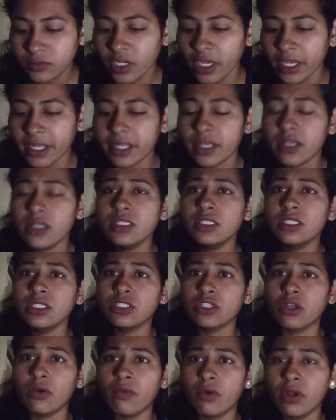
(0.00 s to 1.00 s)
It
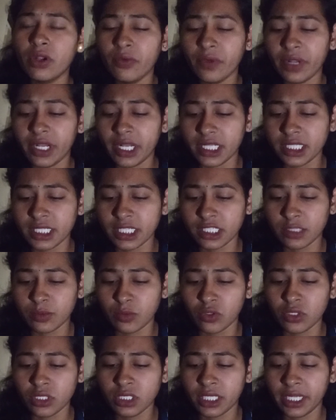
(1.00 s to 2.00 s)
consists of 126
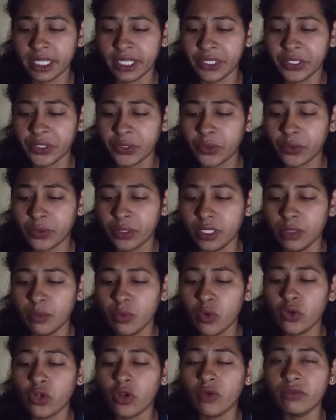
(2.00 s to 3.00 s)
bones. It includes the
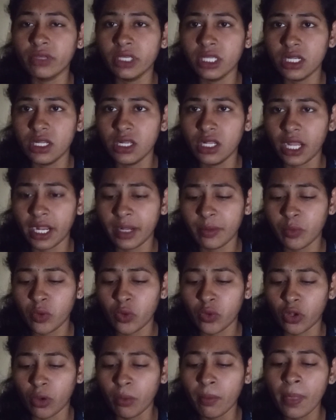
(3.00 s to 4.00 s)
bone of girdle and
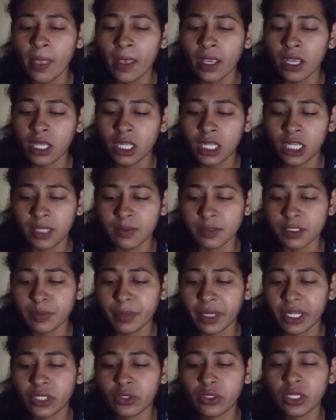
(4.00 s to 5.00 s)
bone of limbs.
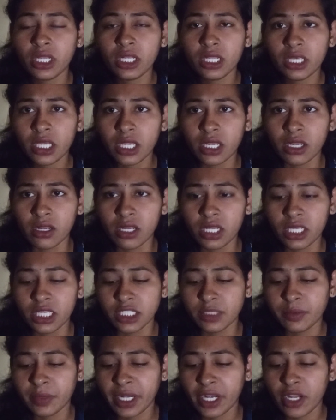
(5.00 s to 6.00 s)
Pectoral girdle
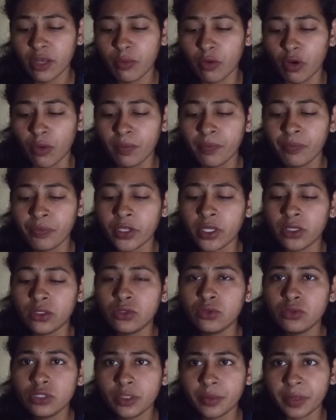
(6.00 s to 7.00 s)
is made up of
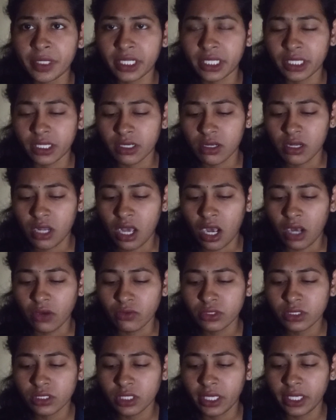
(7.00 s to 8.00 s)
two symmetrical
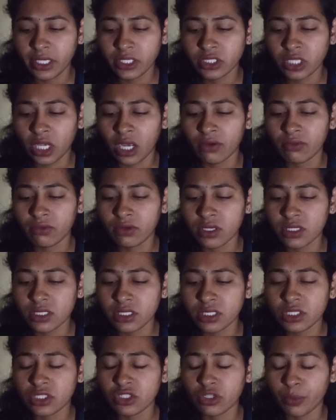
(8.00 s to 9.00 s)
halves. Each half
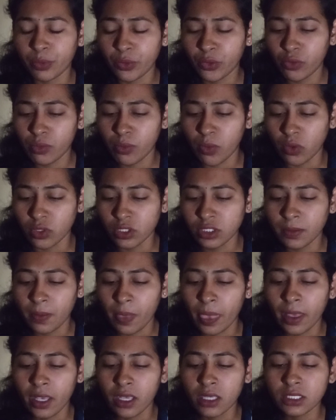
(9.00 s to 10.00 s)
consists of two bones,
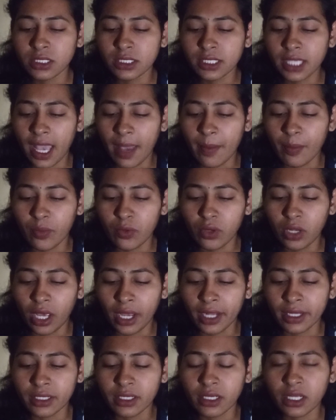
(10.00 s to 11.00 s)
scapula
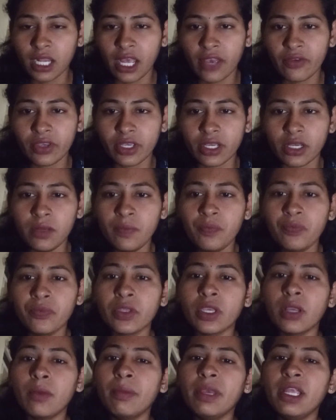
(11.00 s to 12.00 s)
and the clavicle.
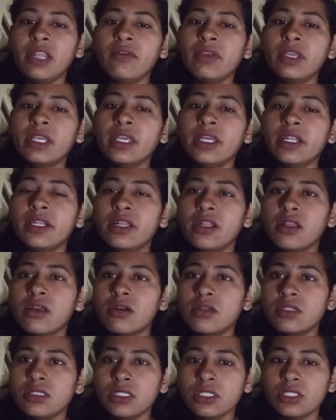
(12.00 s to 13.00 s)
Pelvic girdle
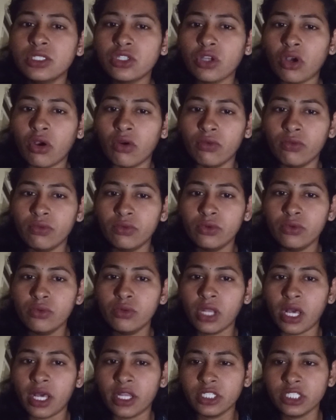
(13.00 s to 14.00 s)
consists of two
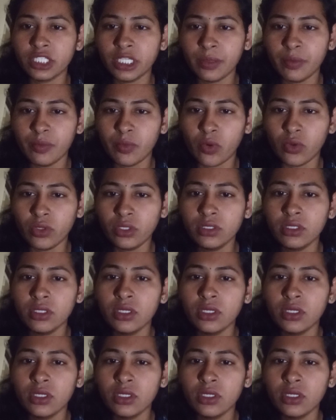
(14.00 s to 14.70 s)
large hip bones,